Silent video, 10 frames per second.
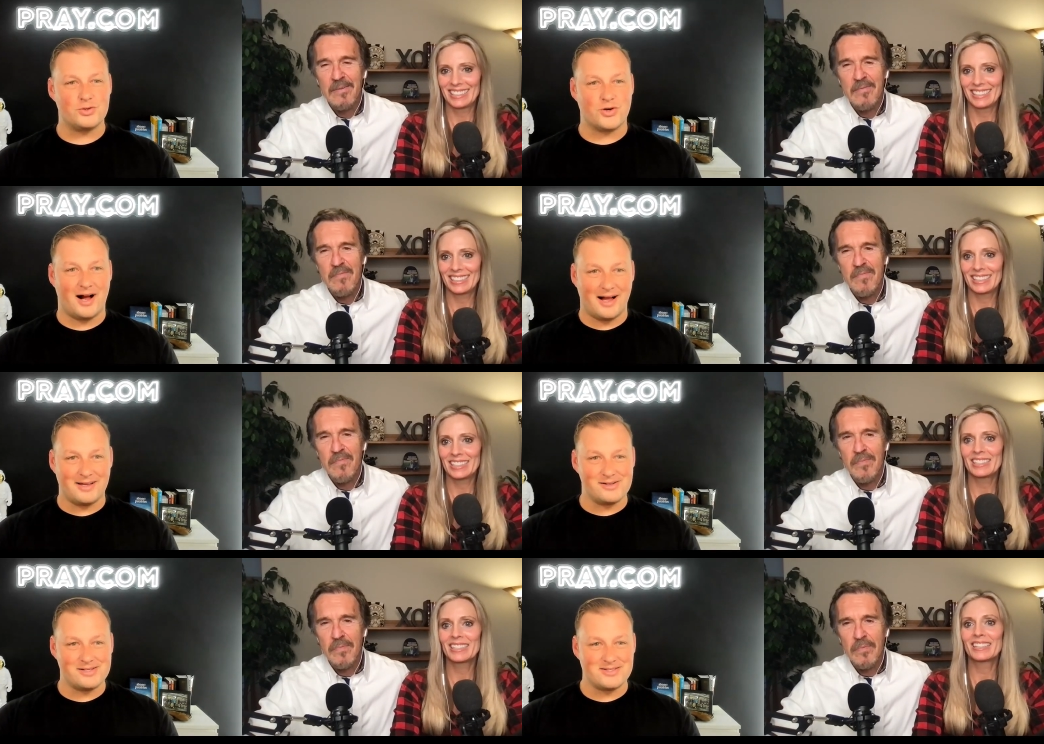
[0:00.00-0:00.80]

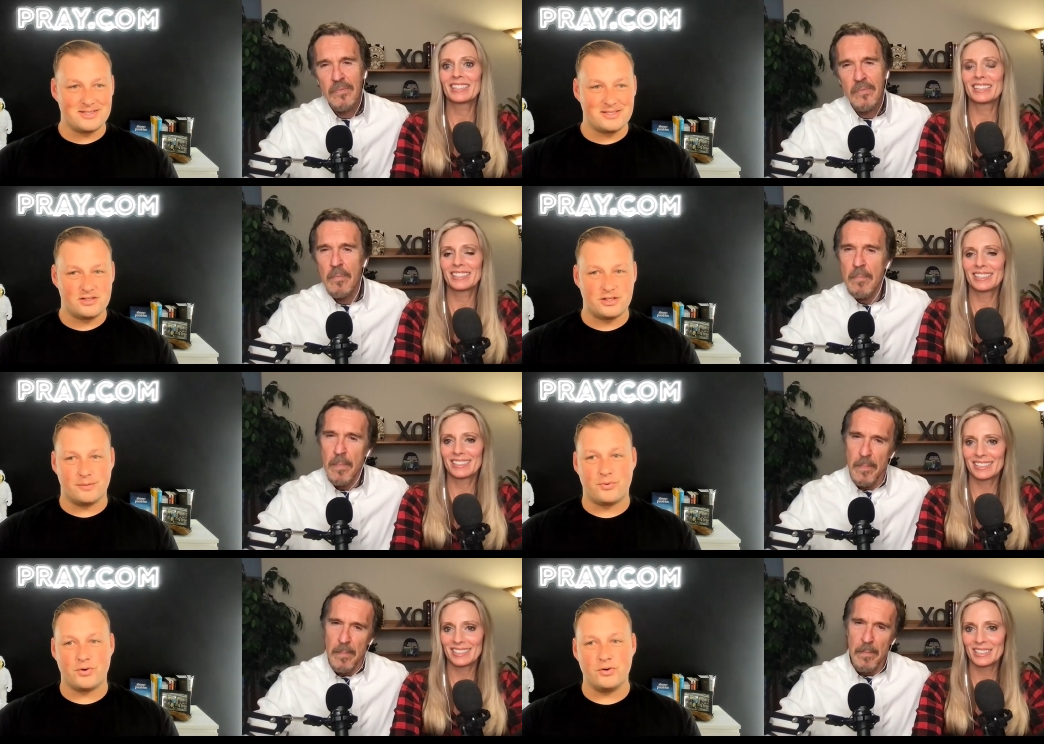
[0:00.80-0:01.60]
Speaker 1: trials to
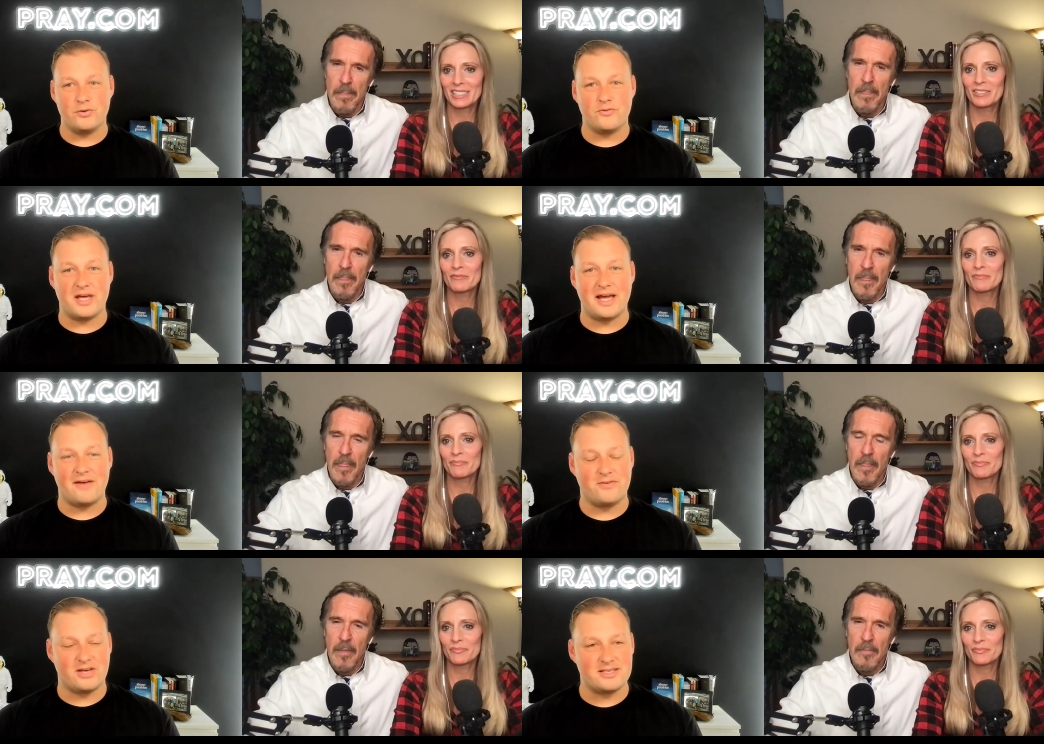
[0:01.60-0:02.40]
prove the
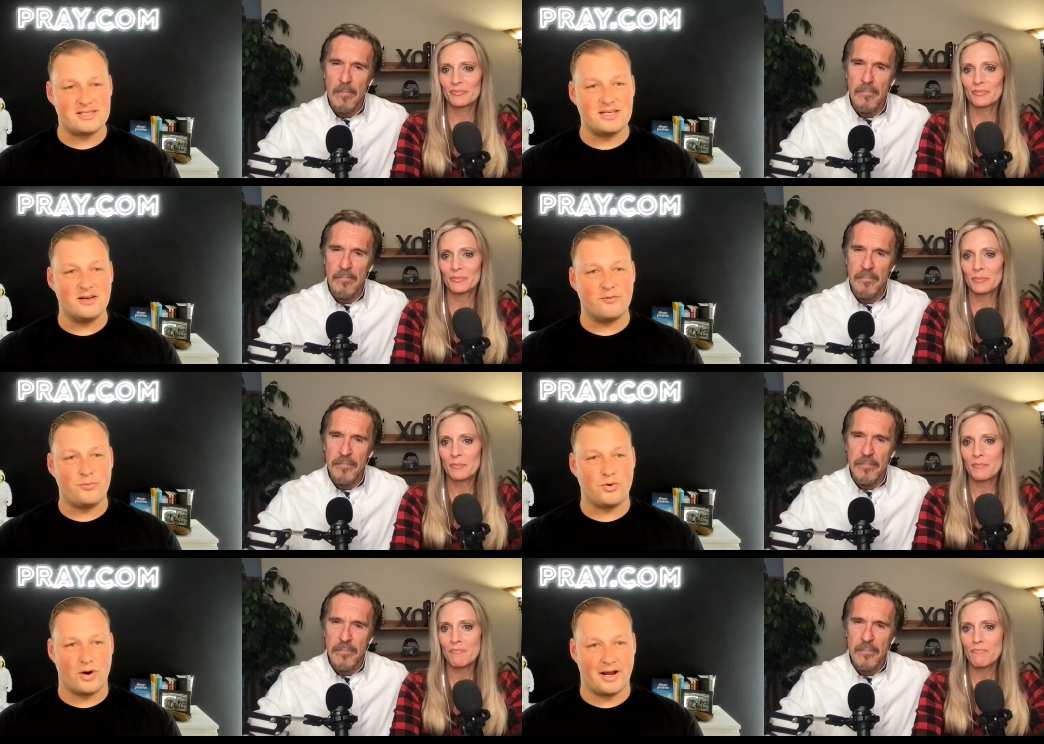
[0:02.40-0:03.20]
efficacy of
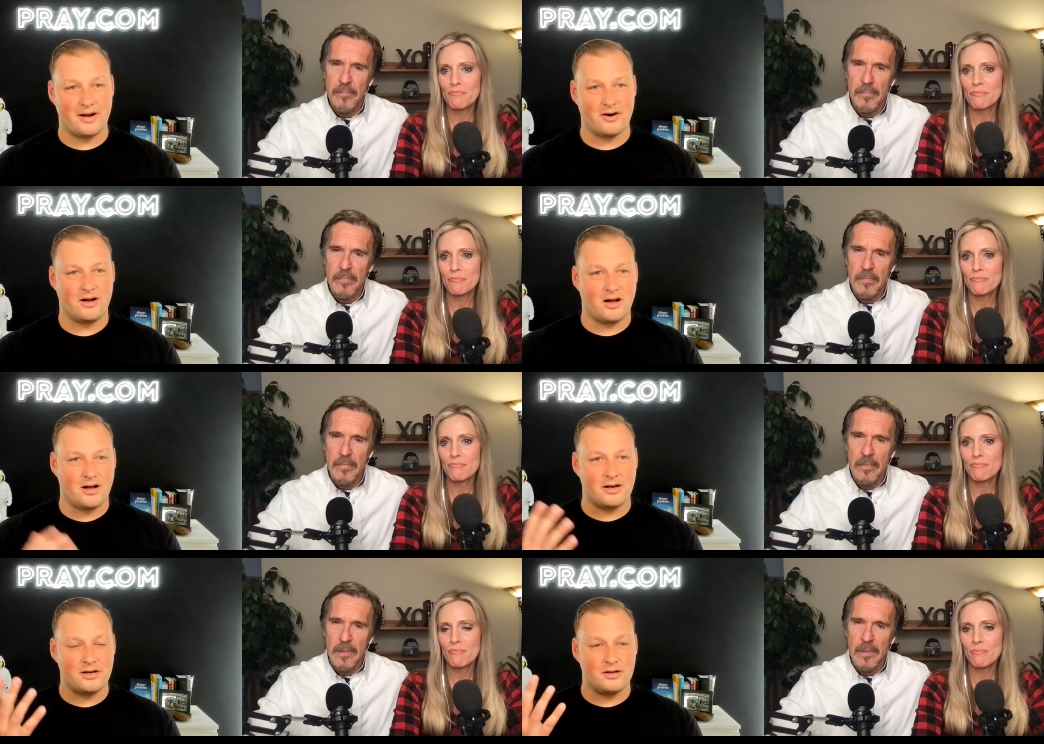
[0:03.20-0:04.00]
prayer
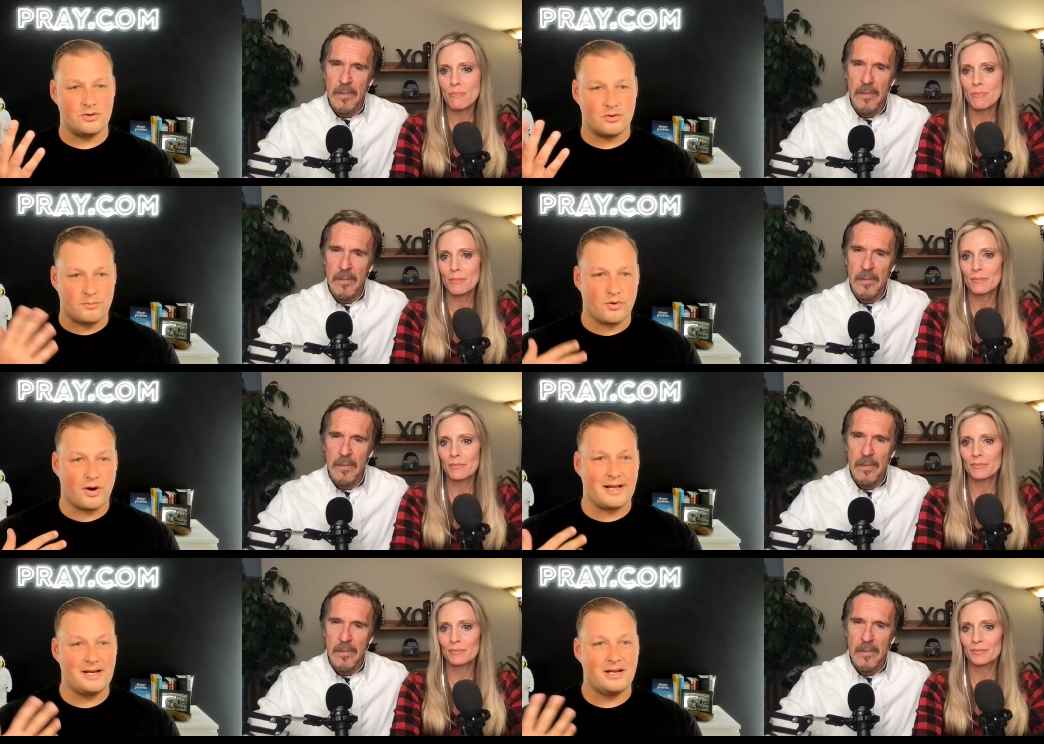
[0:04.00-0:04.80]
on your
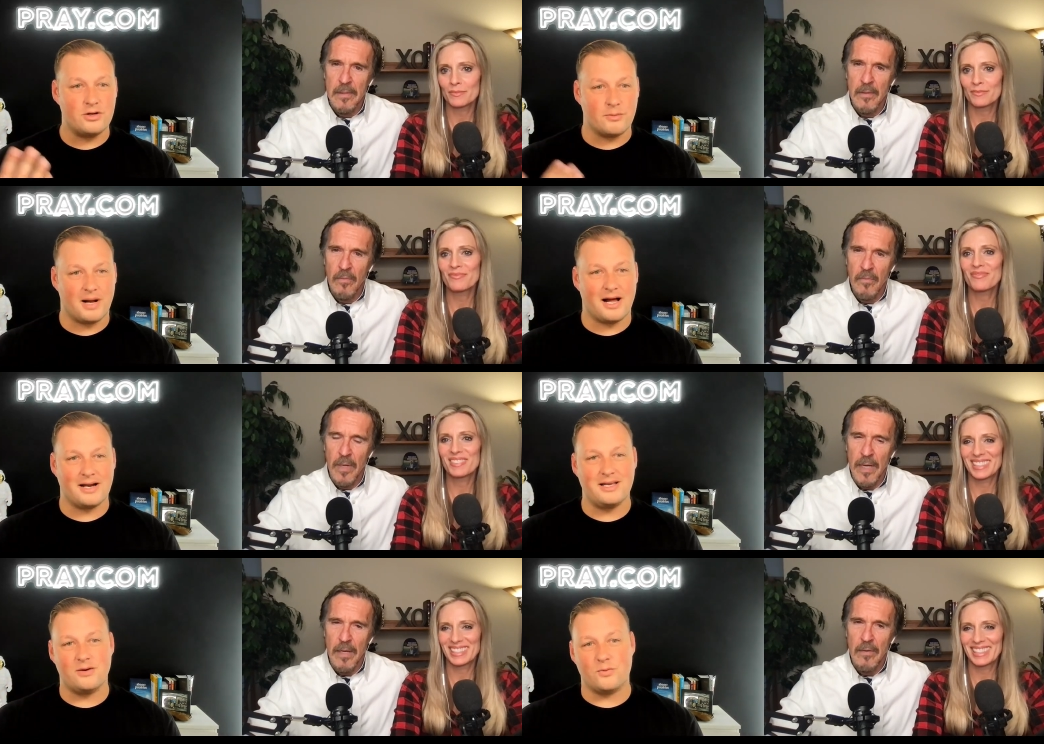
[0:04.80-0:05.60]
brain and your
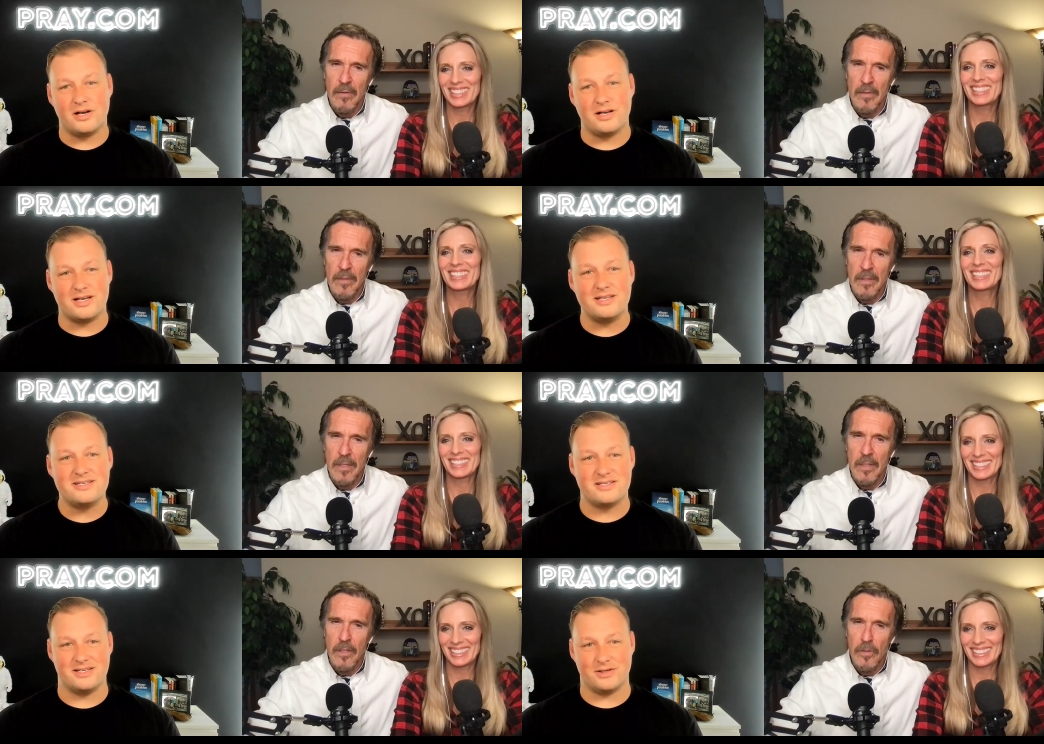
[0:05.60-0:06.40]
body and what it does
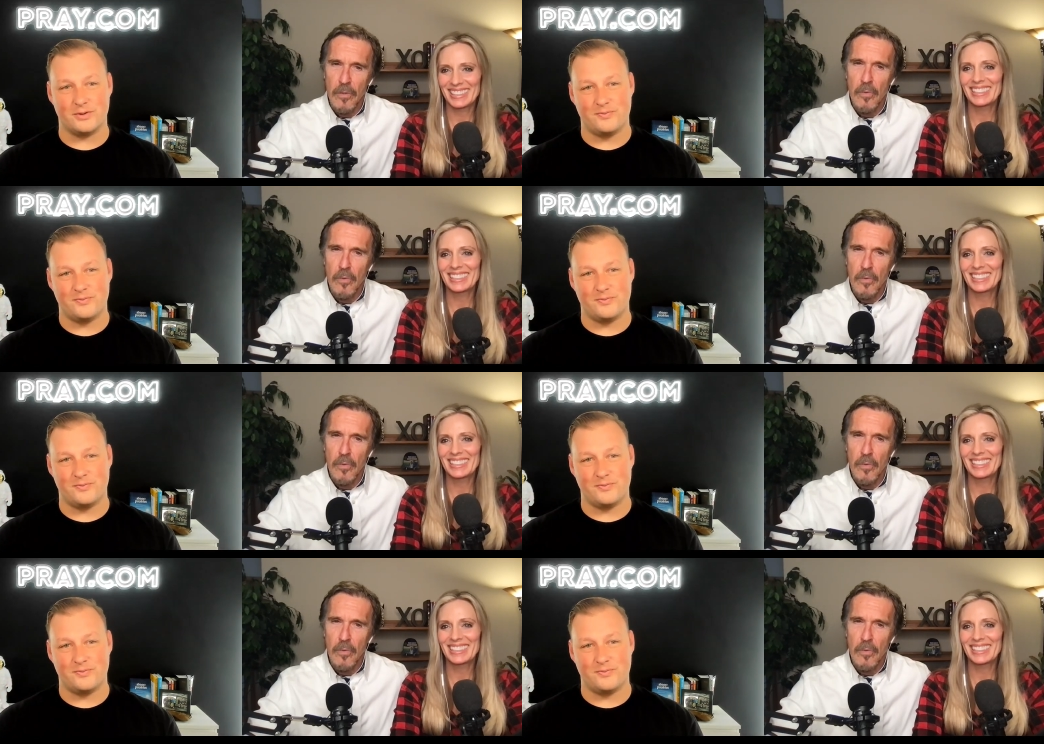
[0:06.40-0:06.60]
to you.